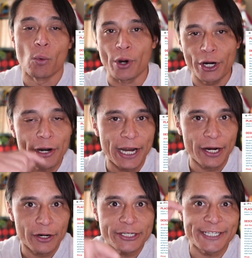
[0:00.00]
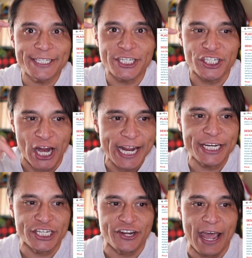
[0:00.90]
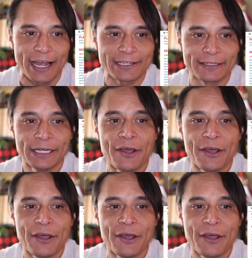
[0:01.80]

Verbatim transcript: We're here to change that.